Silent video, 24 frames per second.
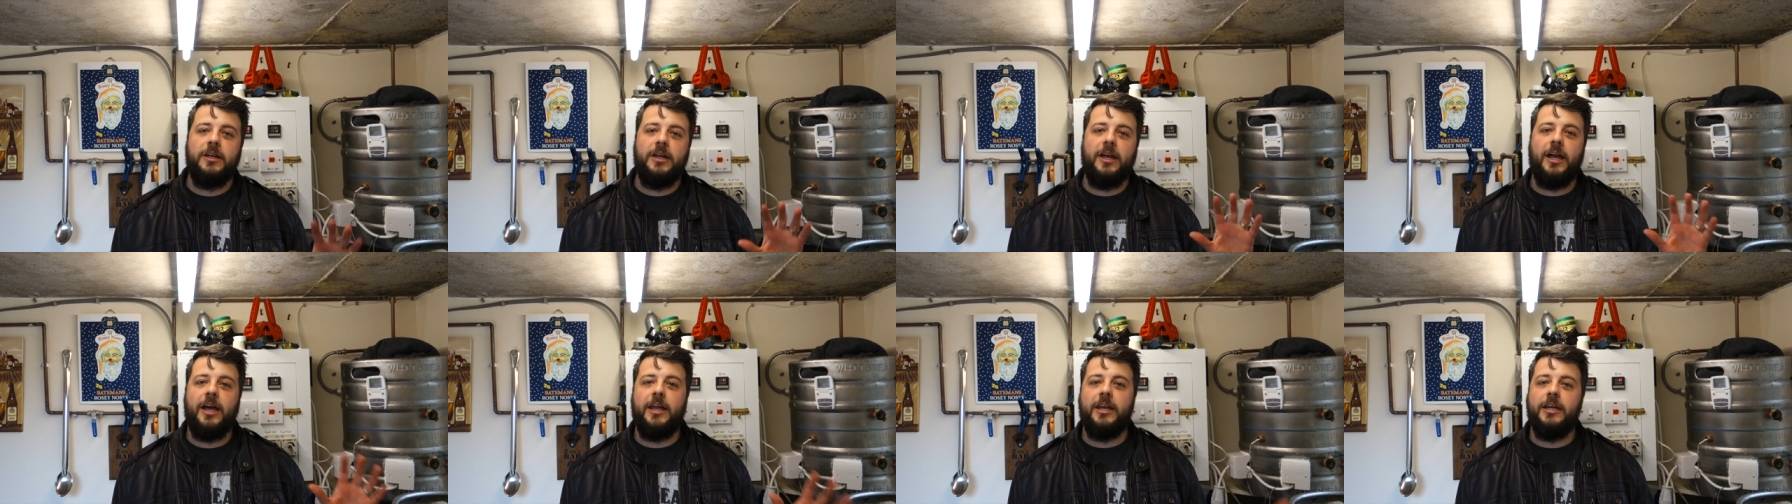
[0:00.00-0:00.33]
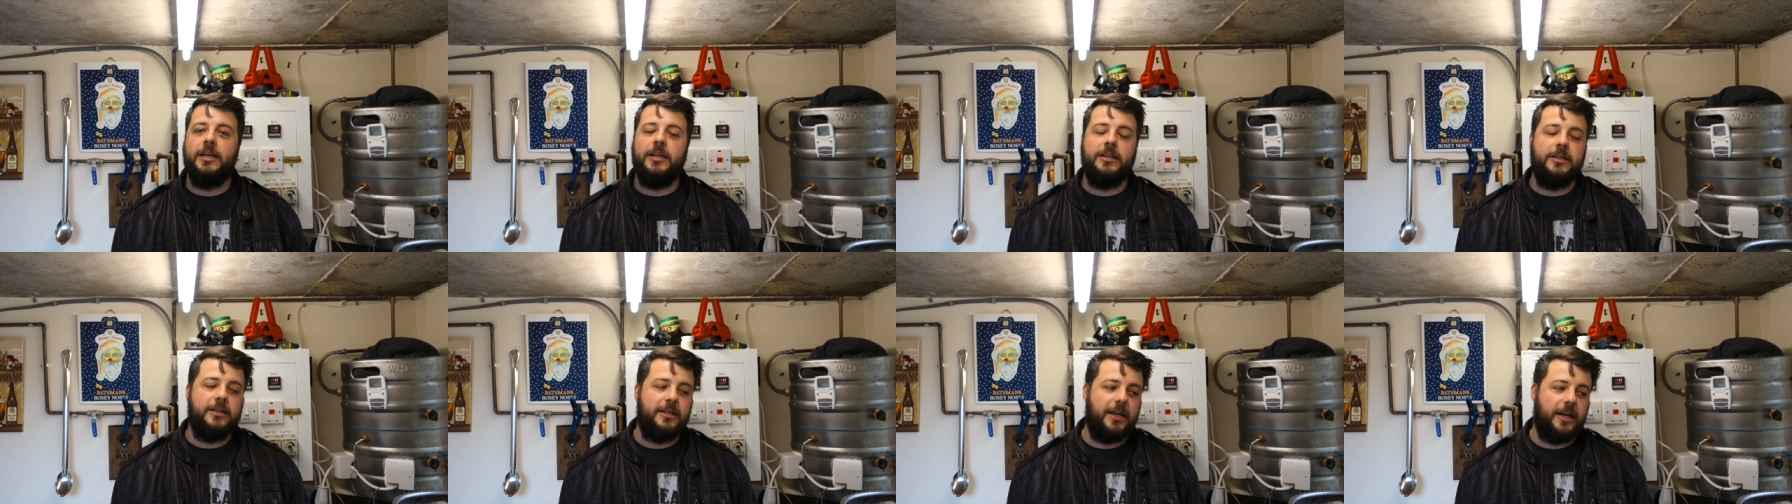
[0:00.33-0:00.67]

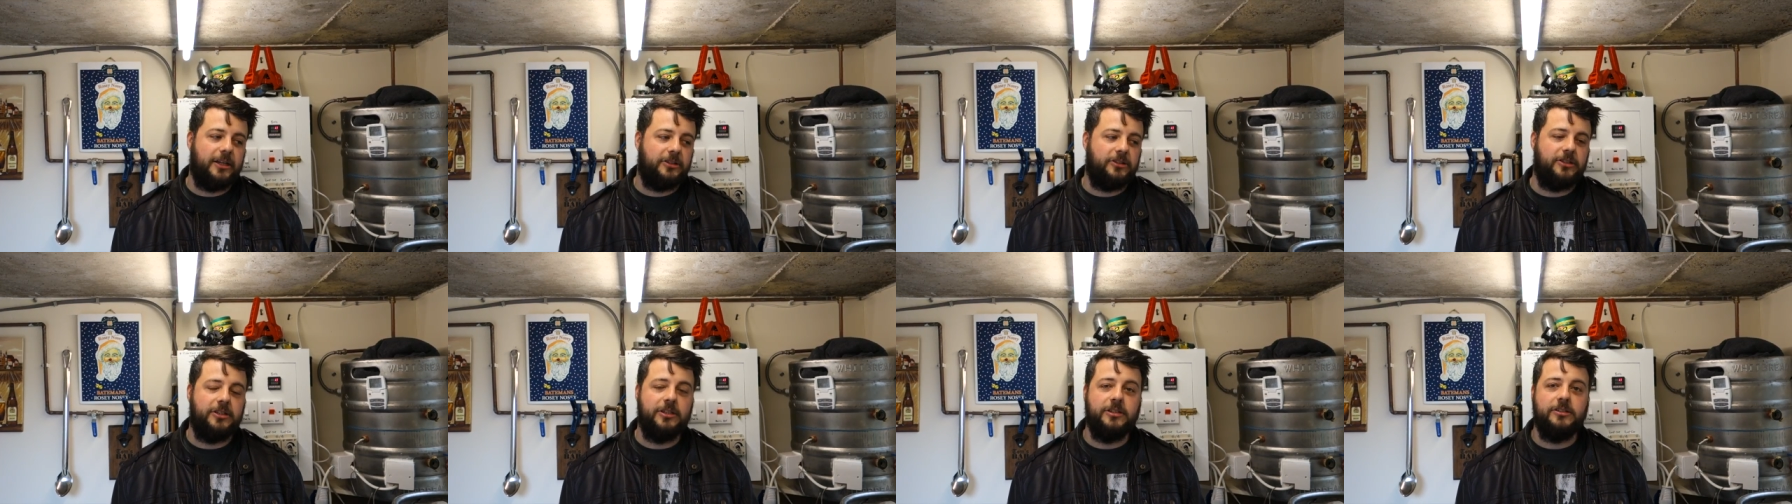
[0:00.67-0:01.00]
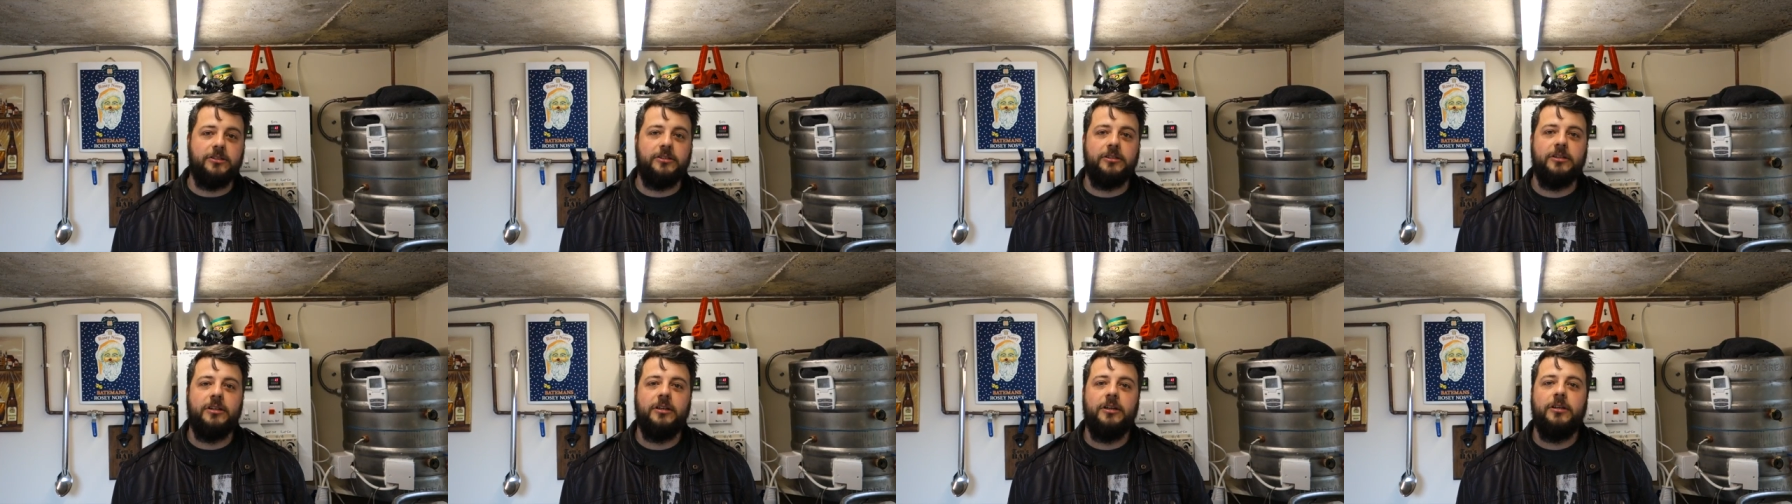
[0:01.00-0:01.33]
any
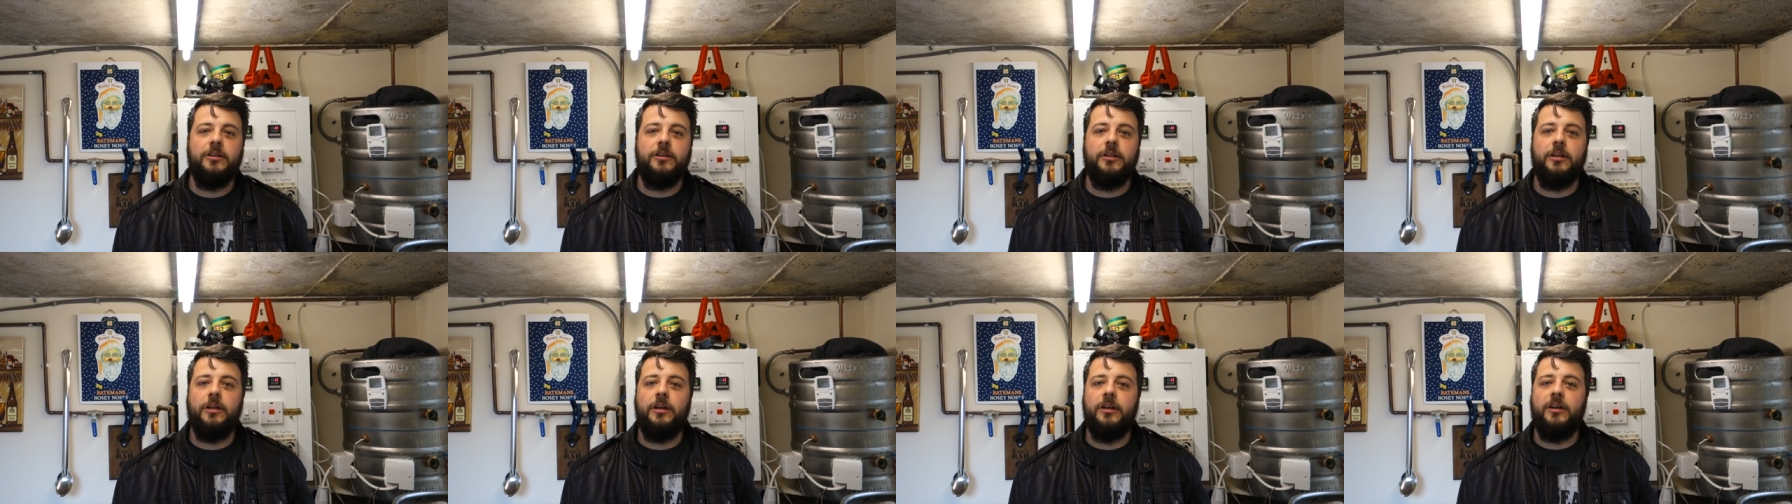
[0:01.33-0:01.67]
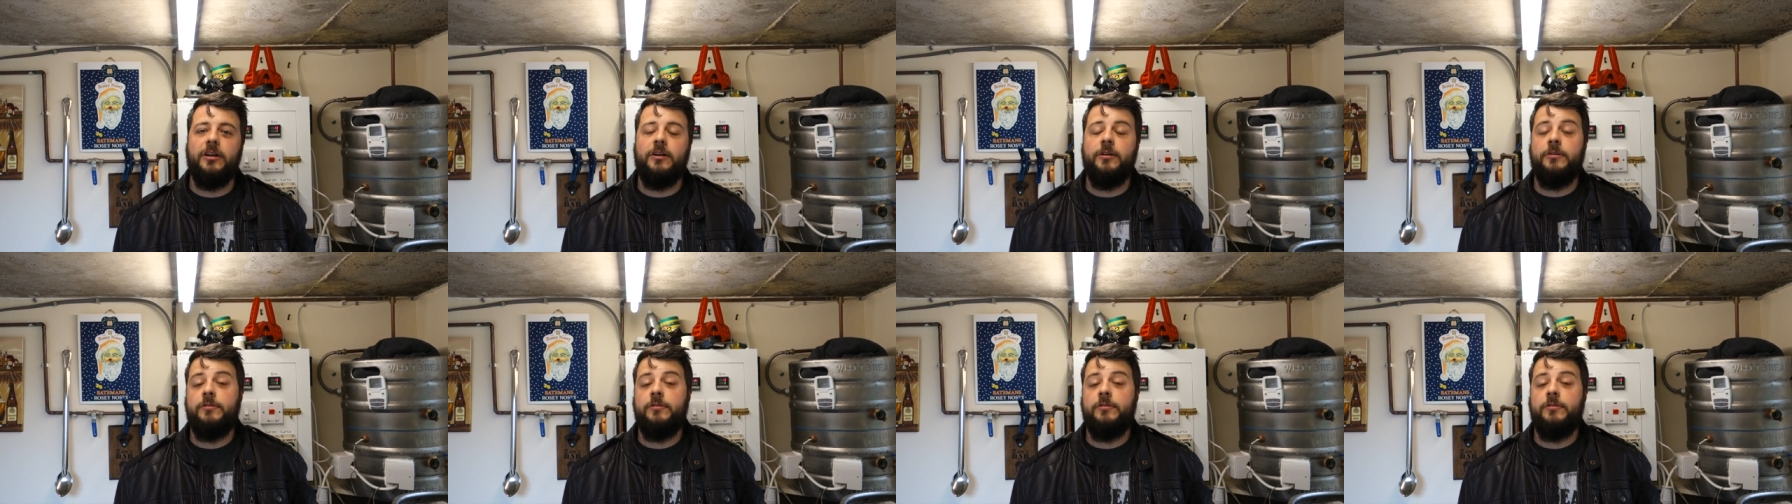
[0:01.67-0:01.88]
nasties that